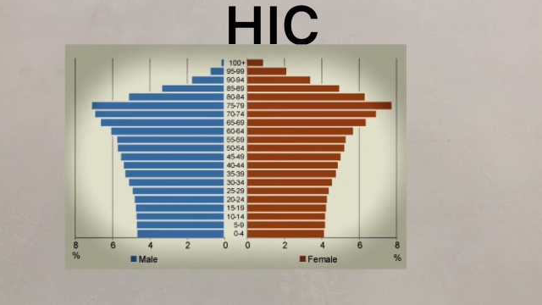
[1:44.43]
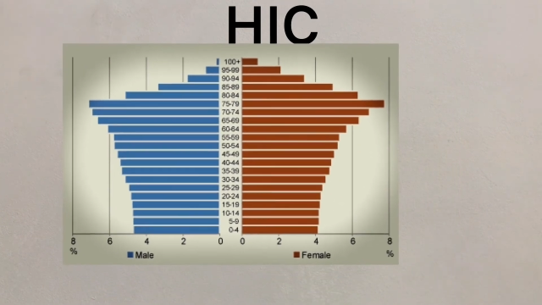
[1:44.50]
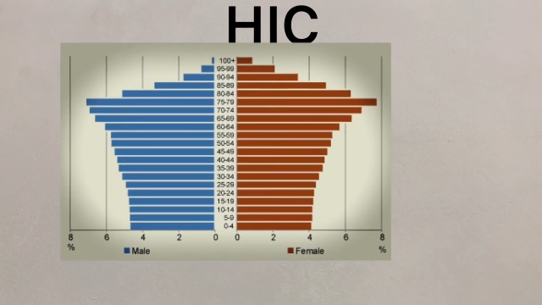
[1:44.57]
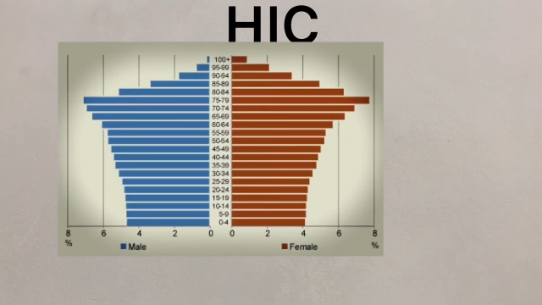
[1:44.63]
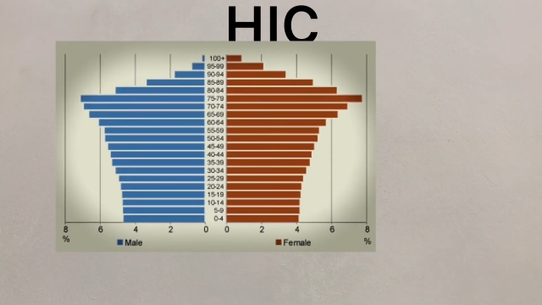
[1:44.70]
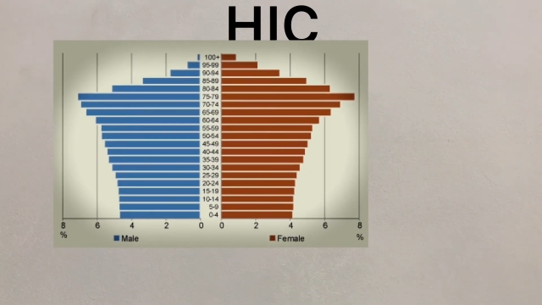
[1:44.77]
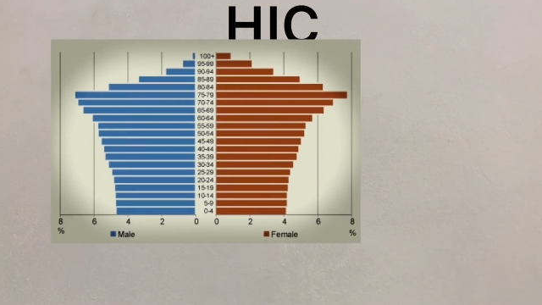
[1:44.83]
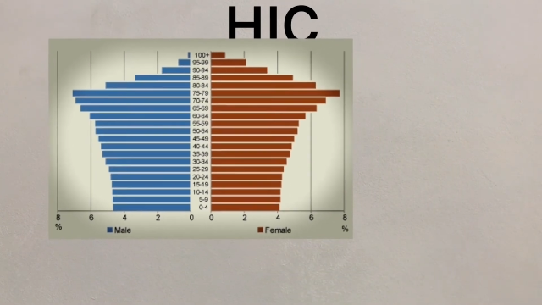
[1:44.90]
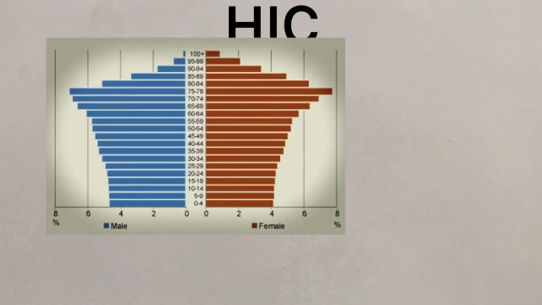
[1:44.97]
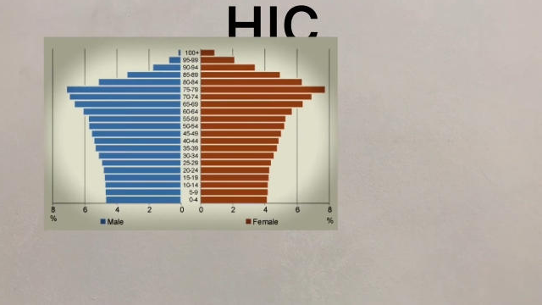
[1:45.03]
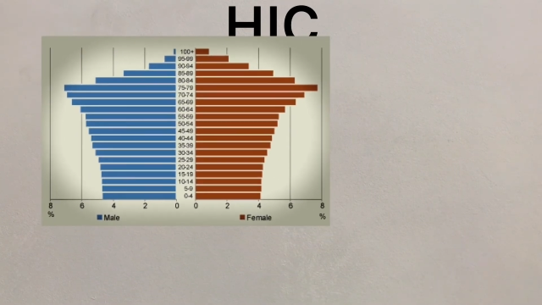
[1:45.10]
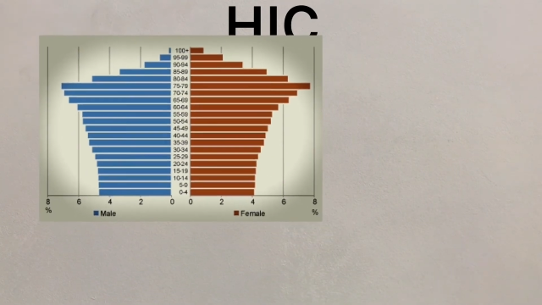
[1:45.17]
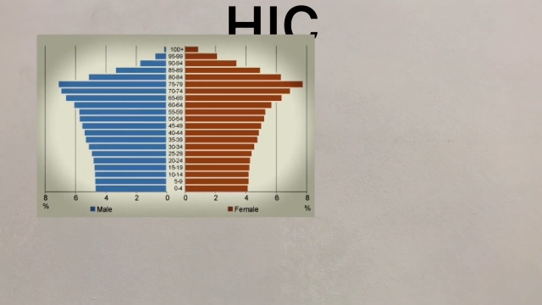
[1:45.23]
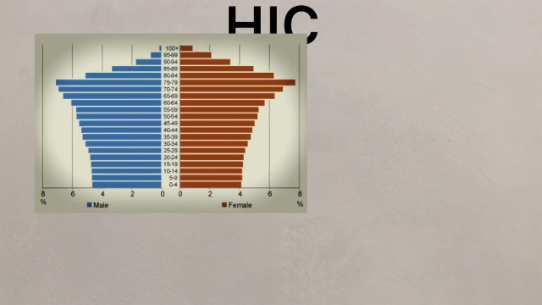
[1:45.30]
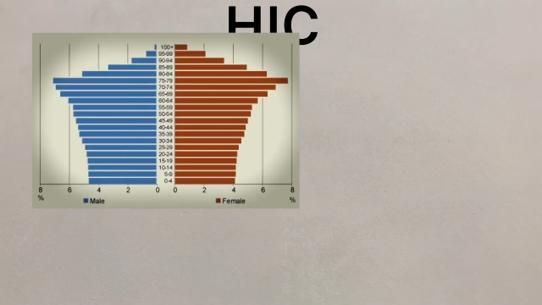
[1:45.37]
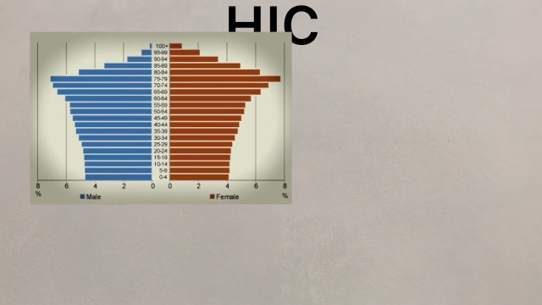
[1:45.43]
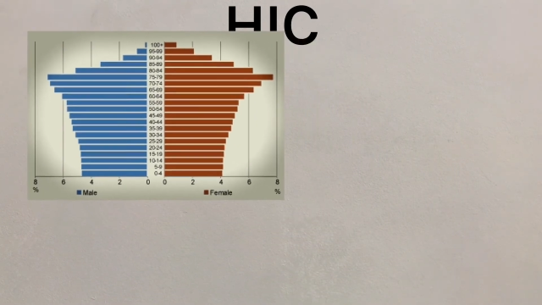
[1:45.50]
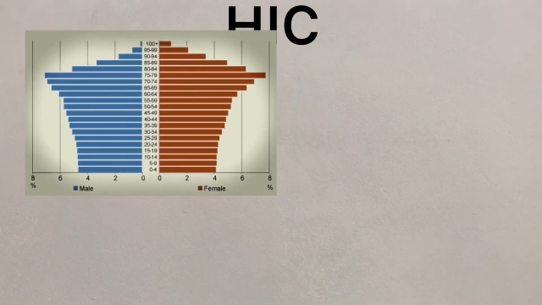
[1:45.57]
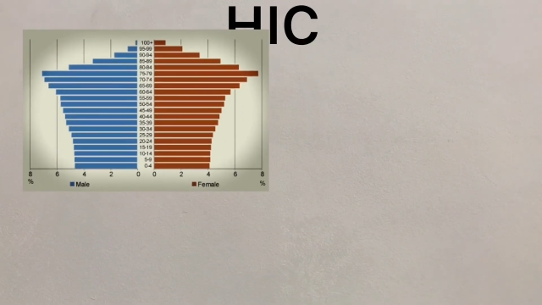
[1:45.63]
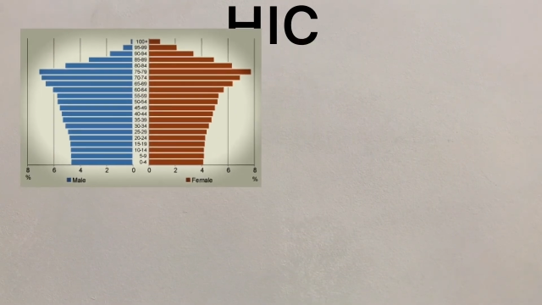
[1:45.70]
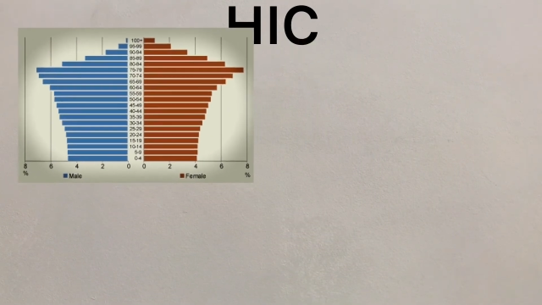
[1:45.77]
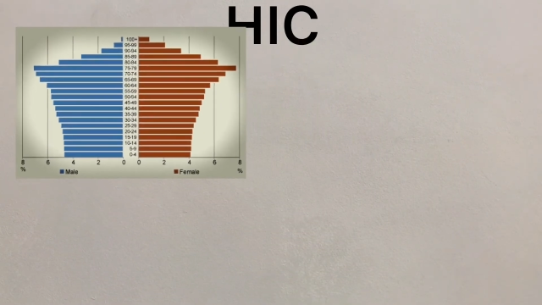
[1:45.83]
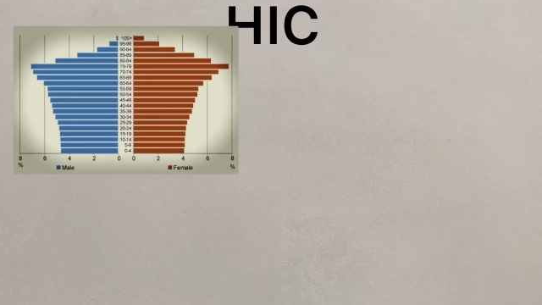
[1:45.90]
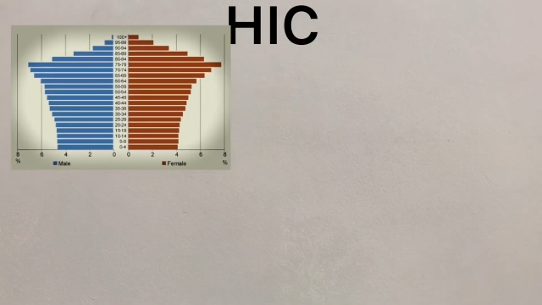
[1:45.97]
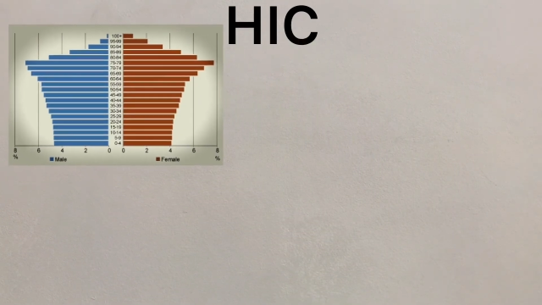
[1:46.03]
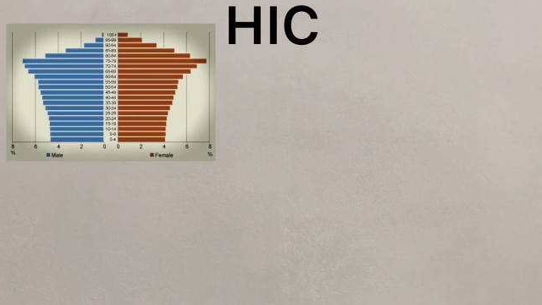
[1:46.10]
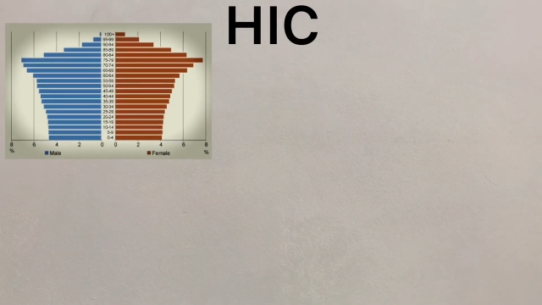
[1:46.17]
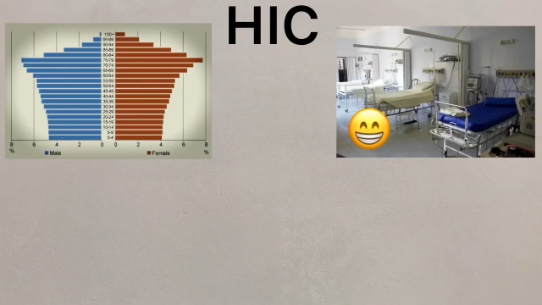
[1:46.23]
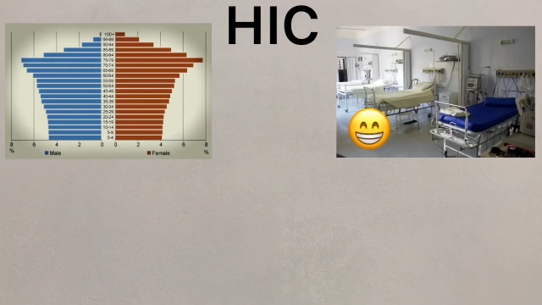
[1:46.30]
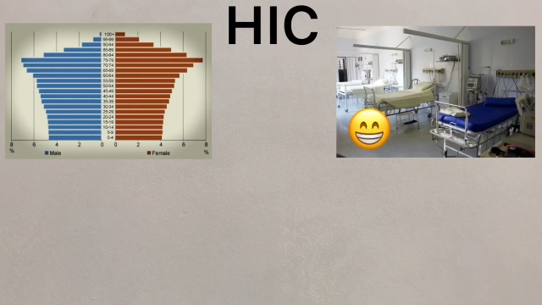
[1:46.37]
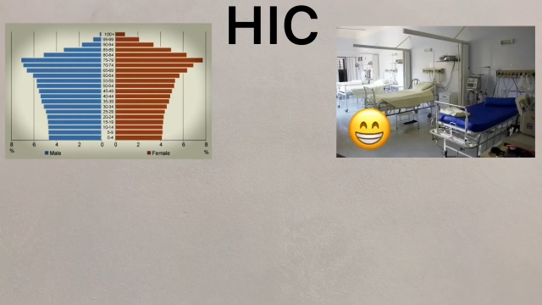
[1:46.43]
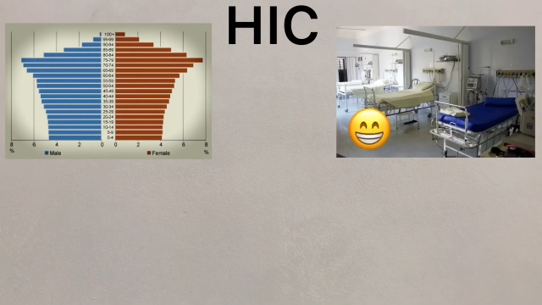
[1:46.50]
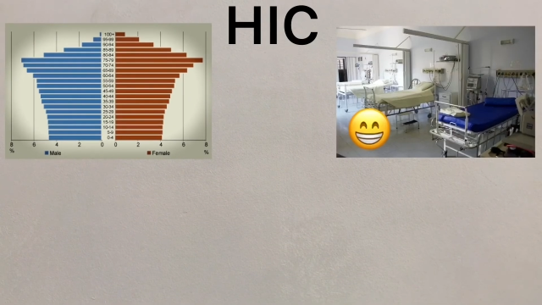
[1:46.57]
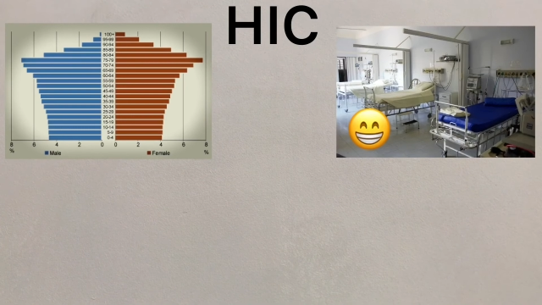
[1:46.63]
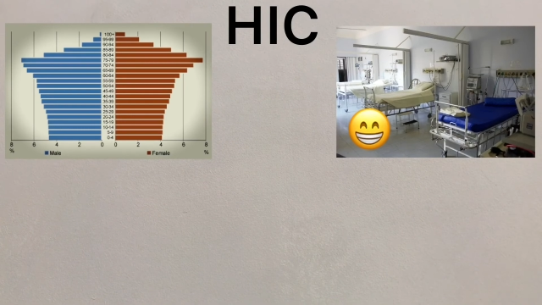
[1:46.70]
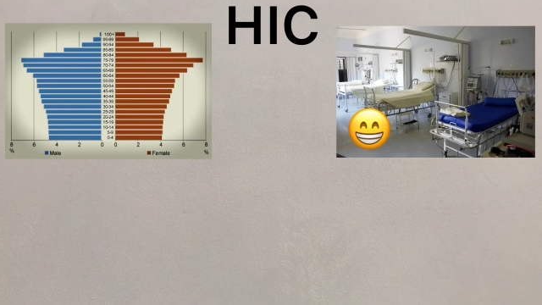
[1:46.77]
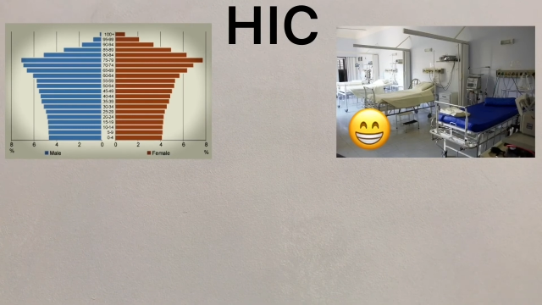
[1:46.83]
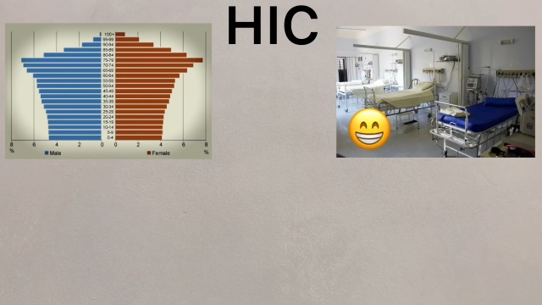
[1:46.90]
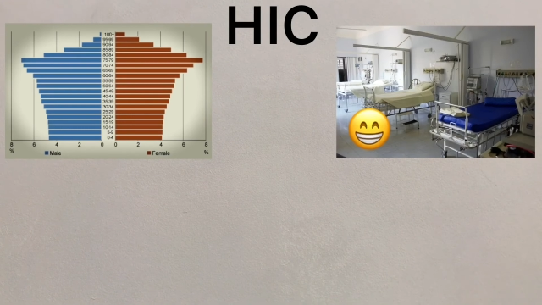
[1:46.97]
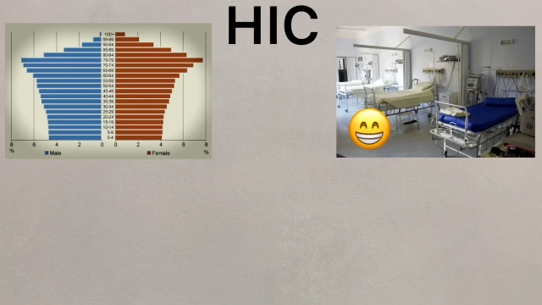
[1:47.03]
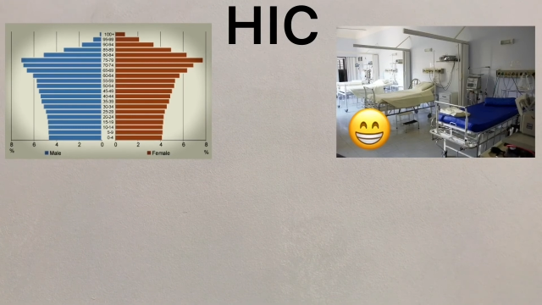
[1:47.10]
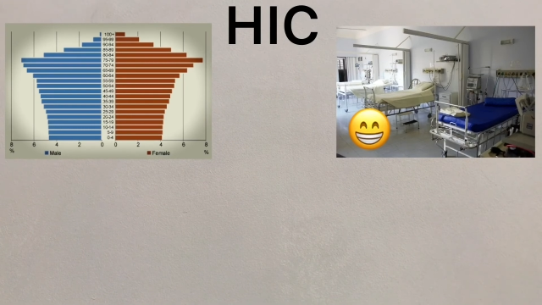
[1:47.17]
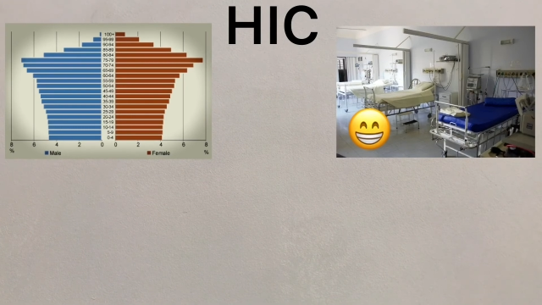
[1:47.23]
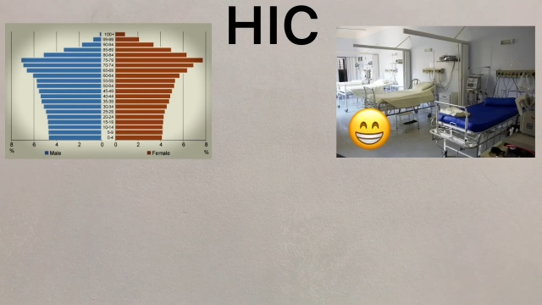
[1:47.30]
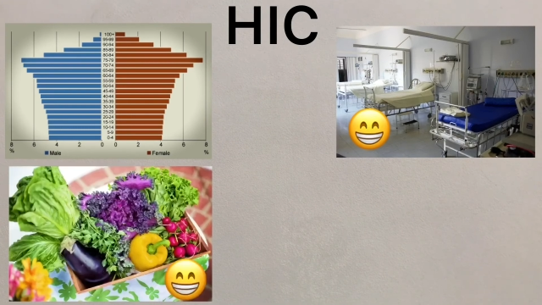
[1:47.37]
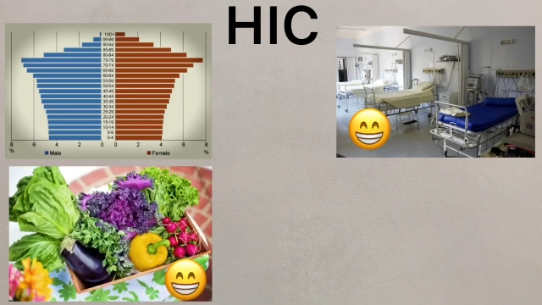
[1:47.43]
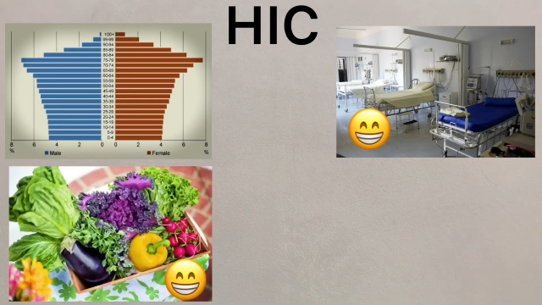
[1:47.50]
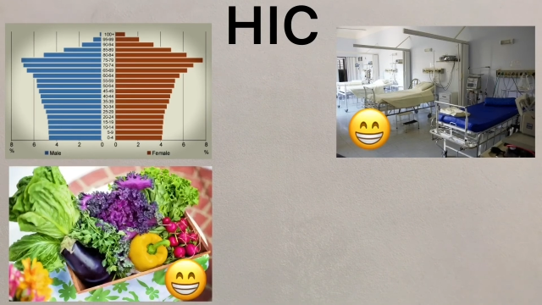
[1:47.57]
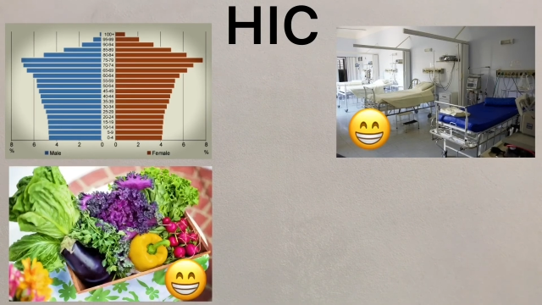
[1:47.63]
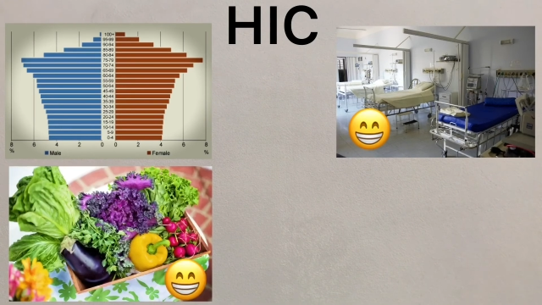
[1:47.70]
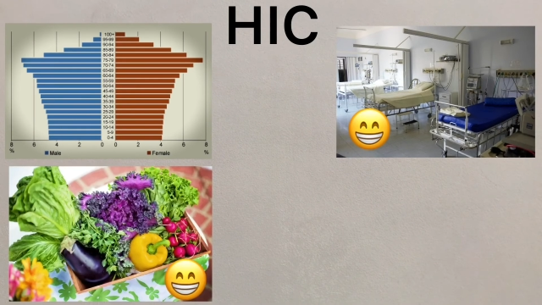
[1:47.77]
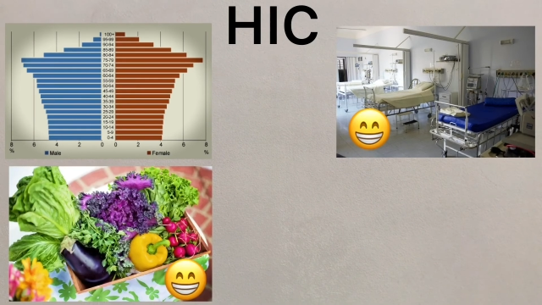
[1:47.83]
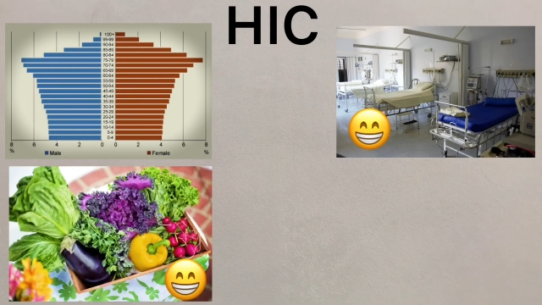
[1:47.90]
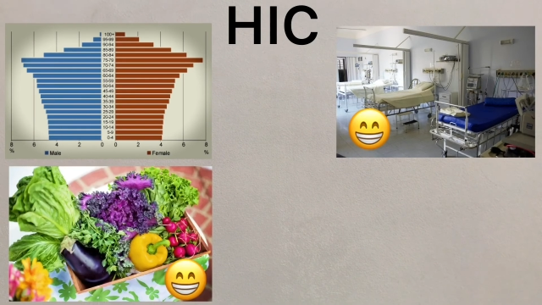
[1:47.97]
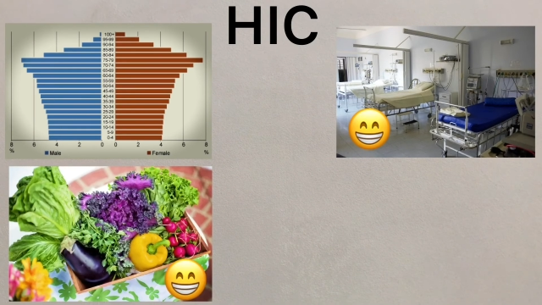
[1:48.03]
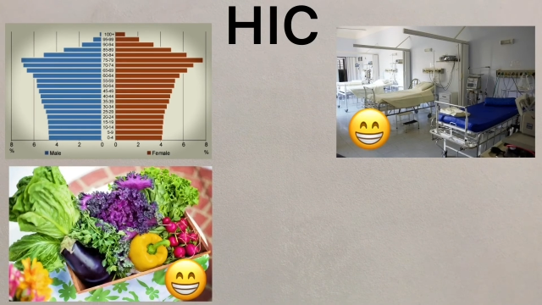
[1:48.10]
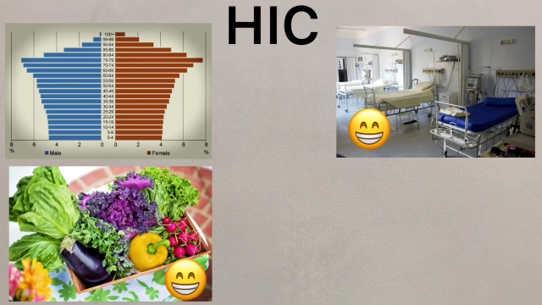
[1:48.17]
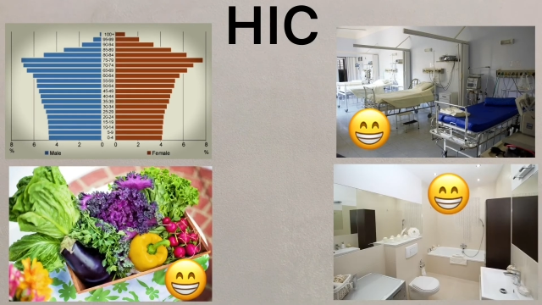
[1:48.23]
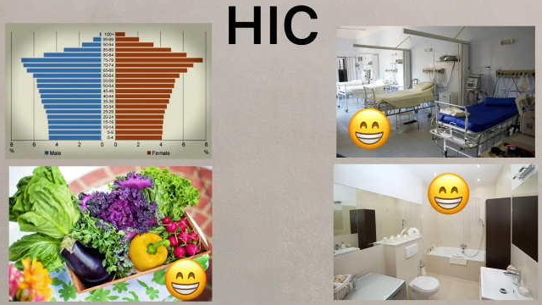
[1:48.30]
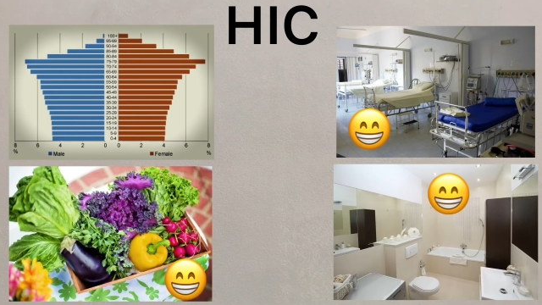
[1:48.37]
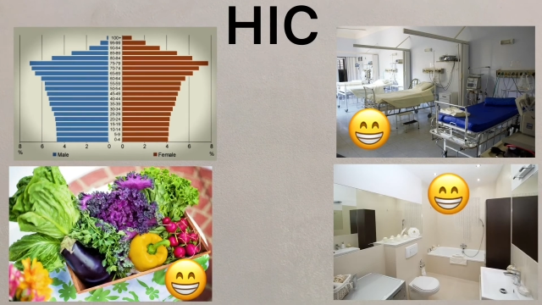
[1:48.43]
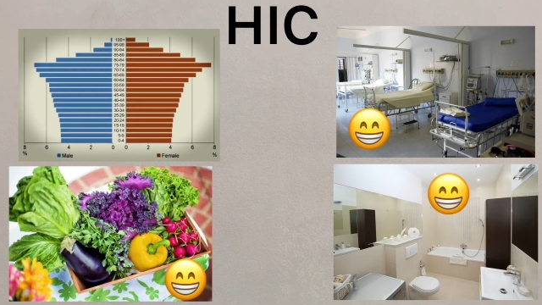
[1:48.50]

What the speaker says: Nobody's mouth can be seen.